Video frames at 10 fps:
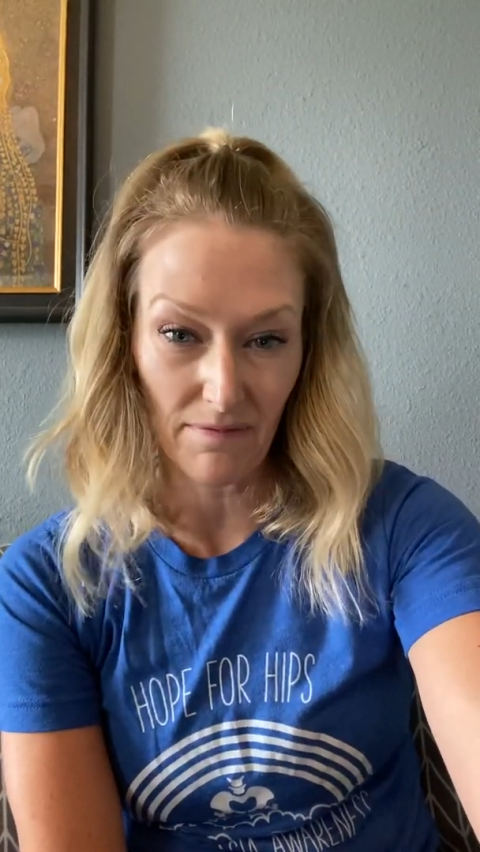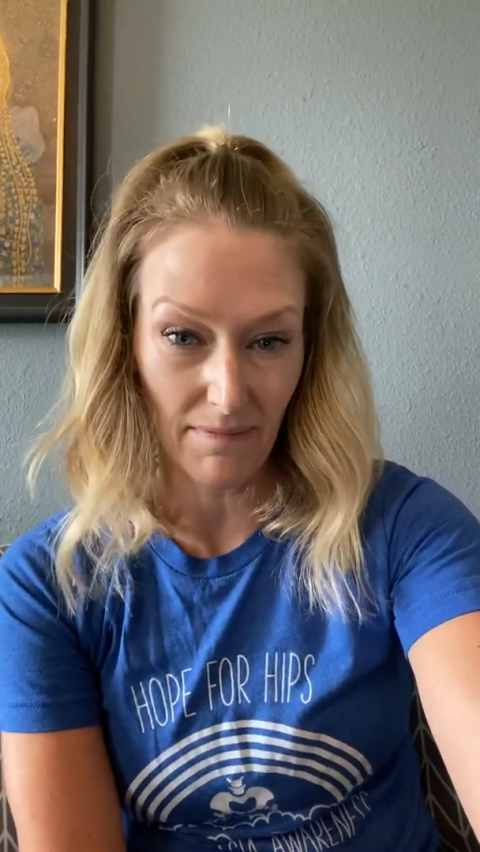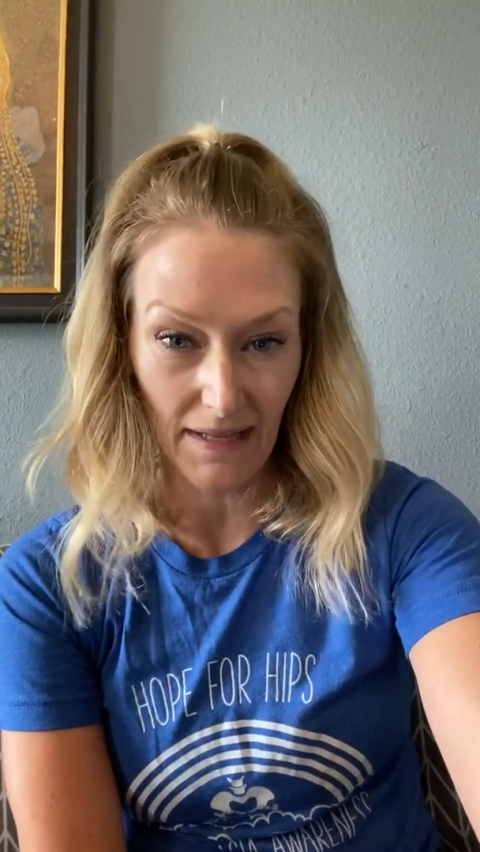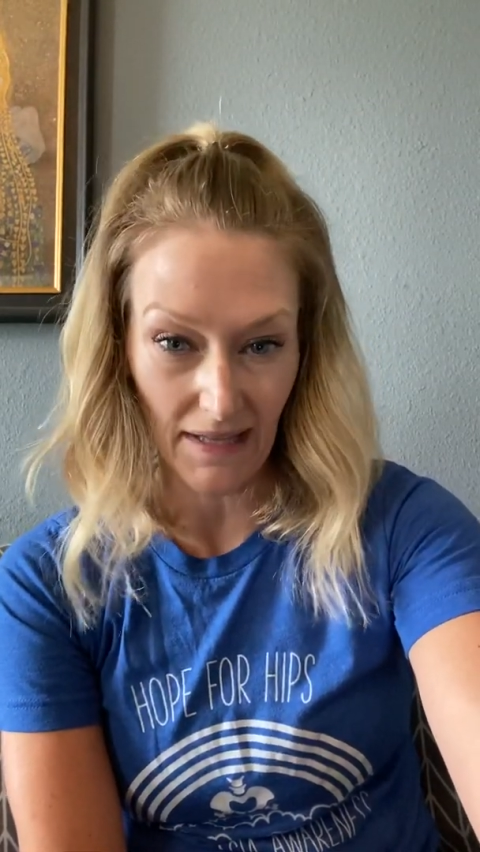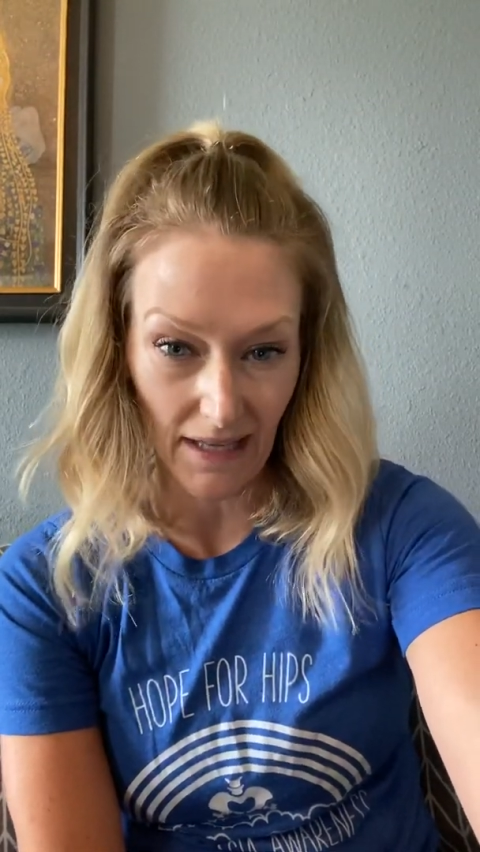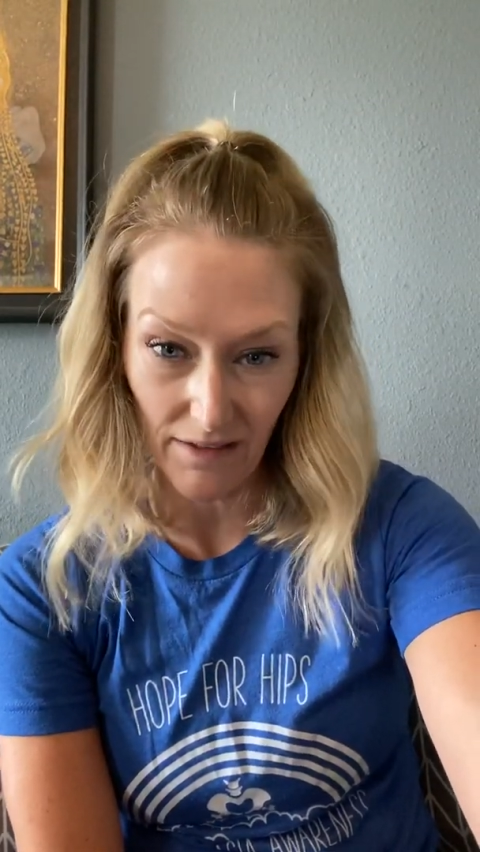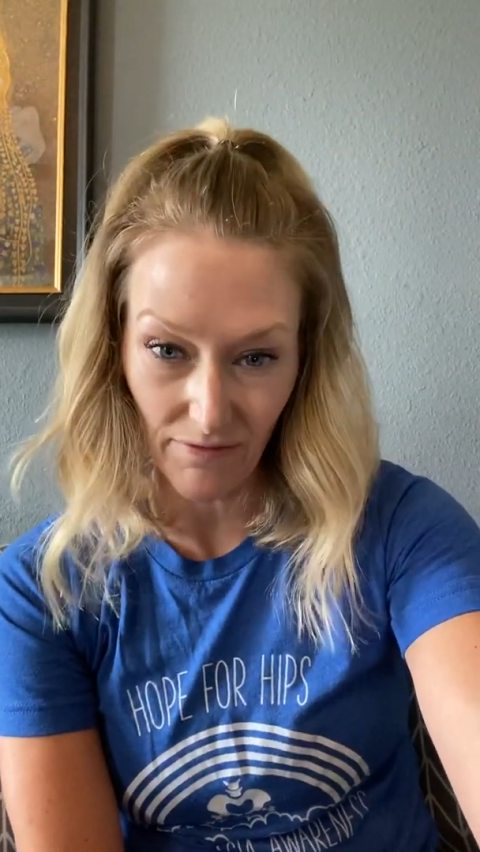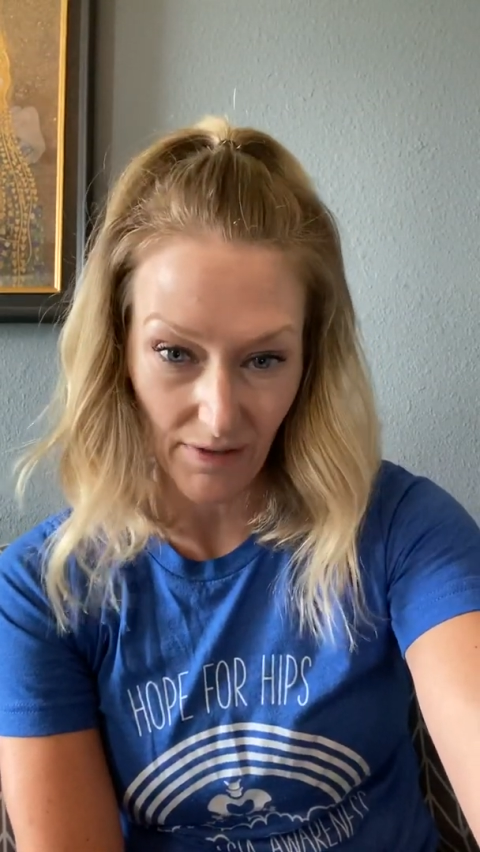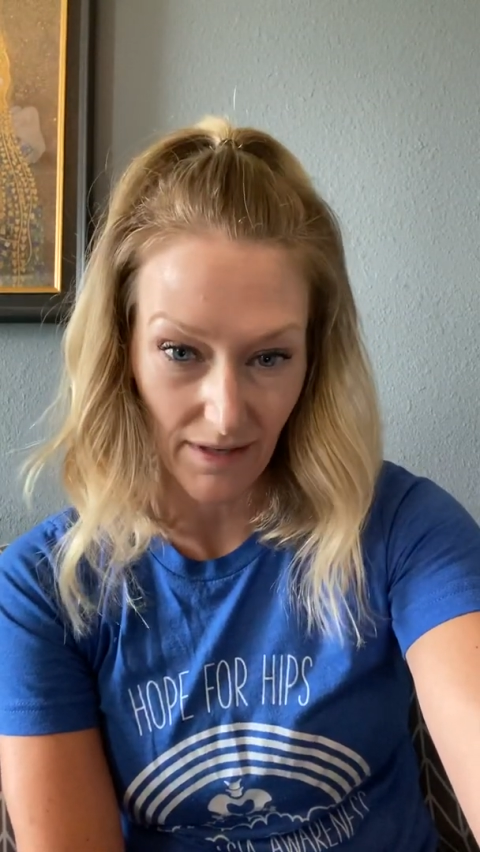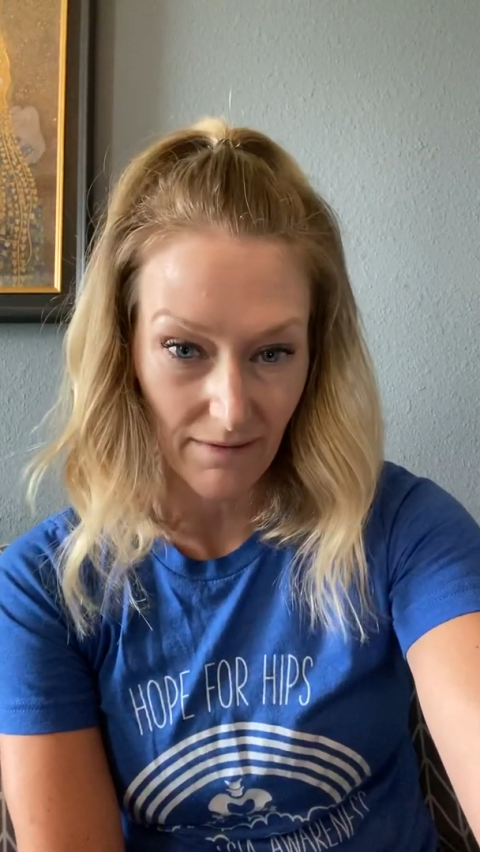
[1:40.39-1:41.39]
my life
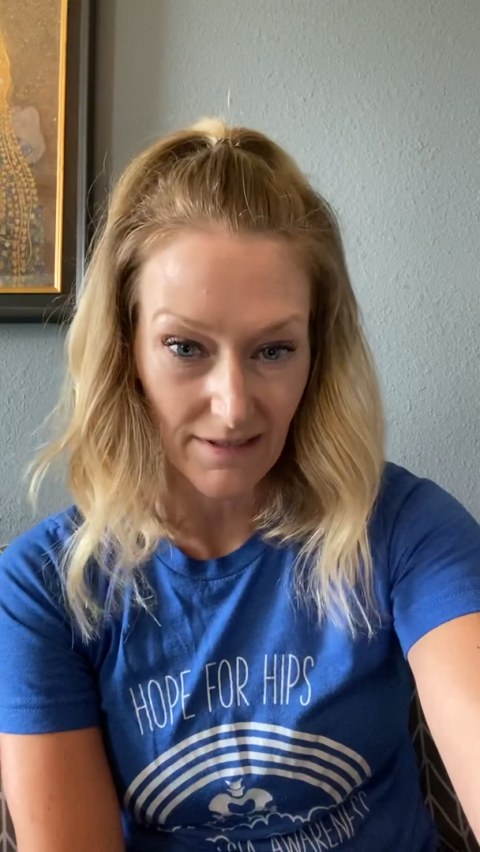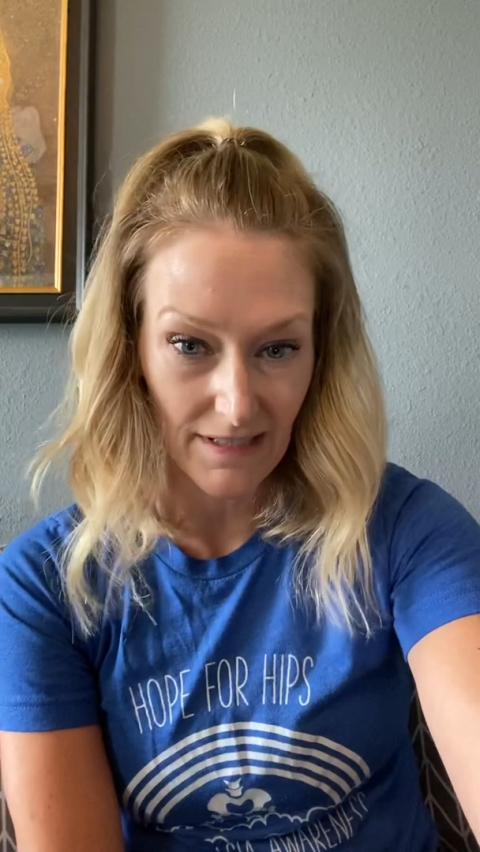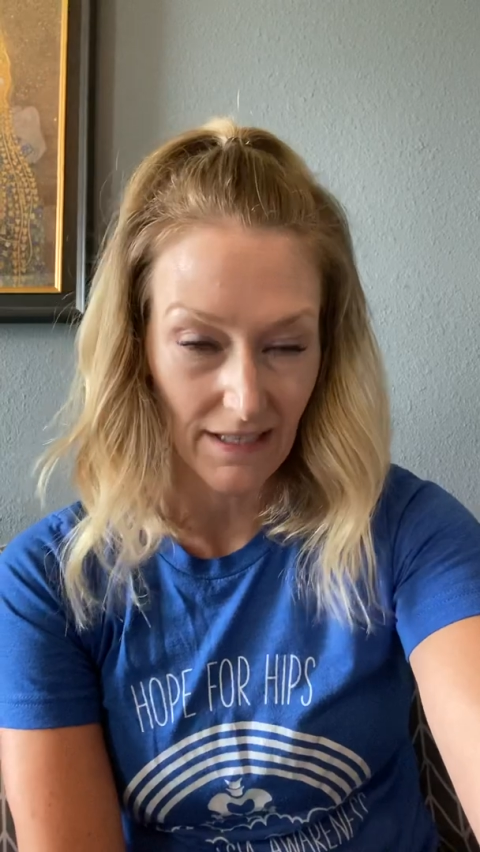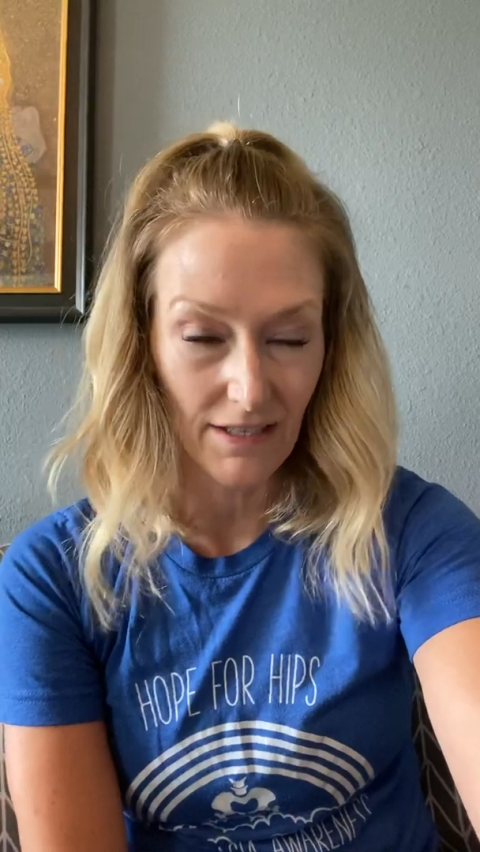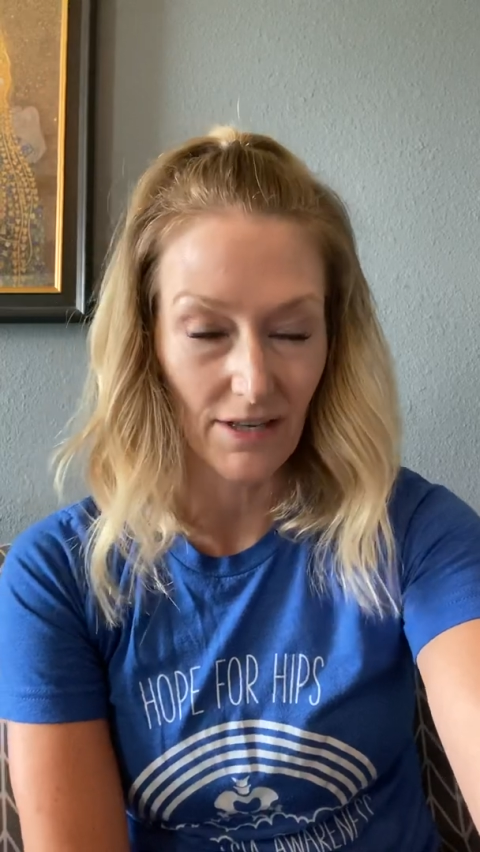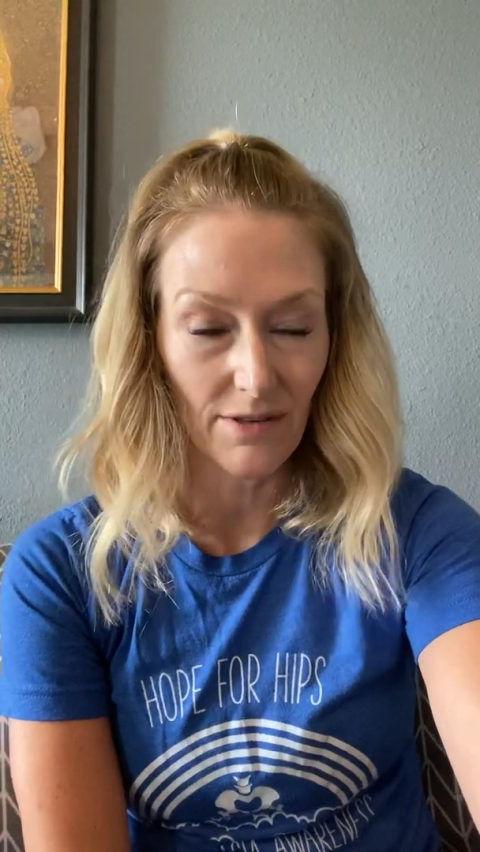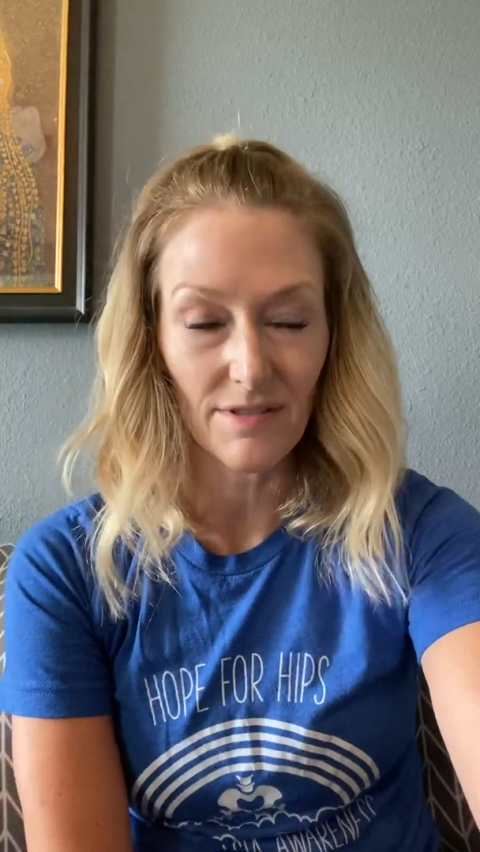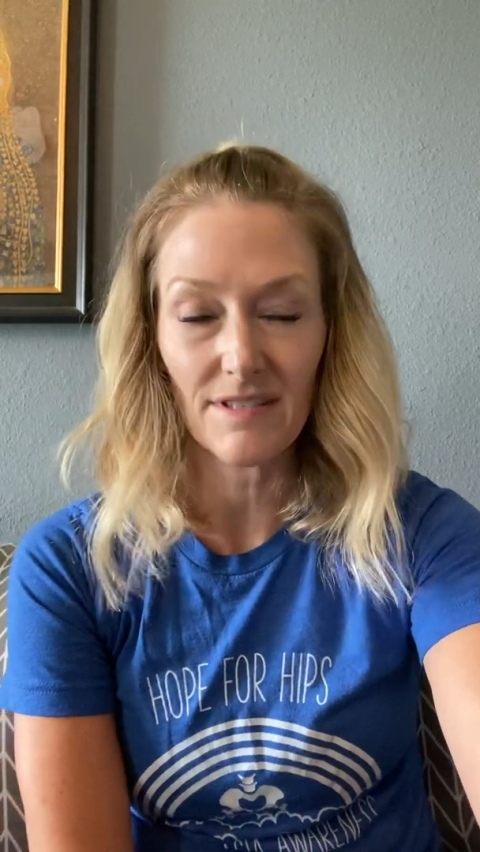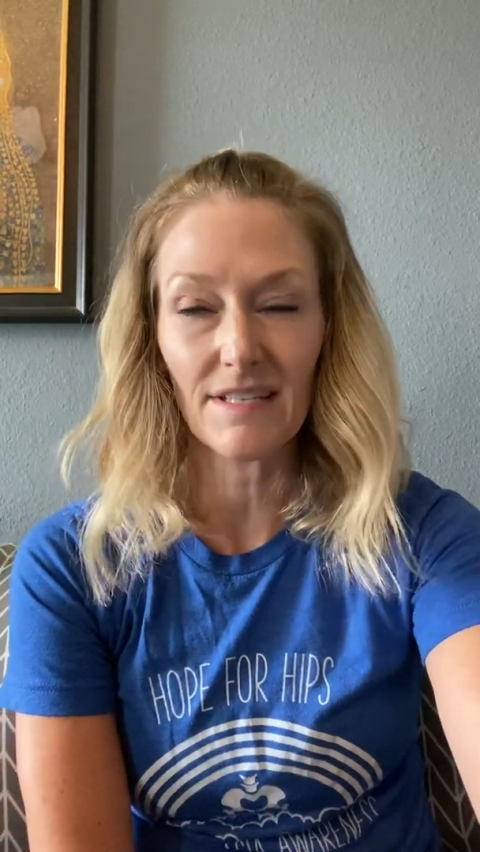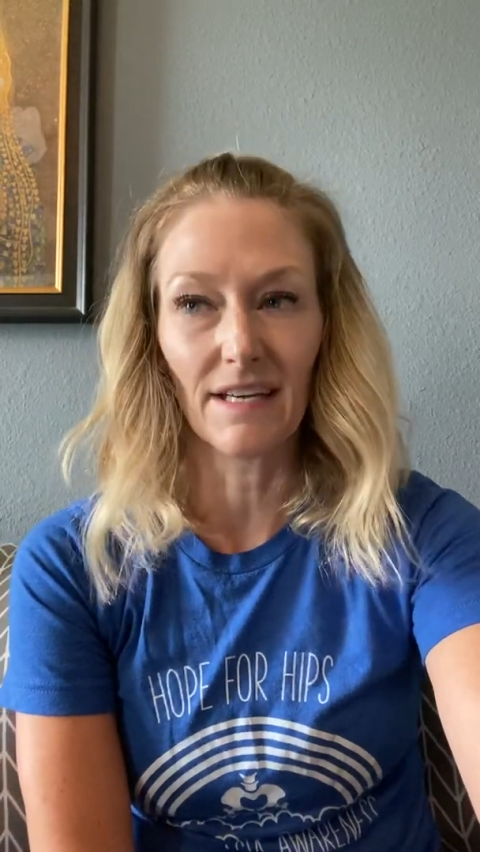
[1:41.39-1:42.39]
when I was diagnosed.